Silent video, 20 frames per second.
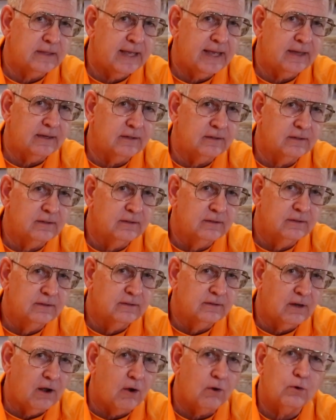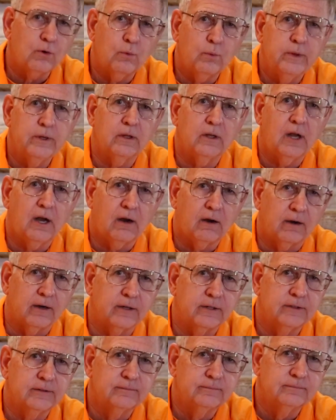that Uncle Will
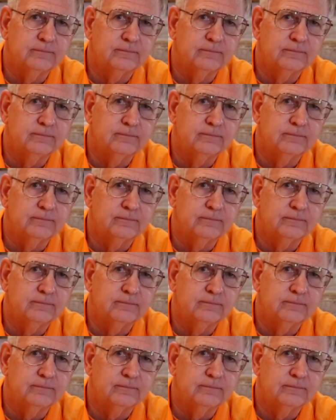Hart,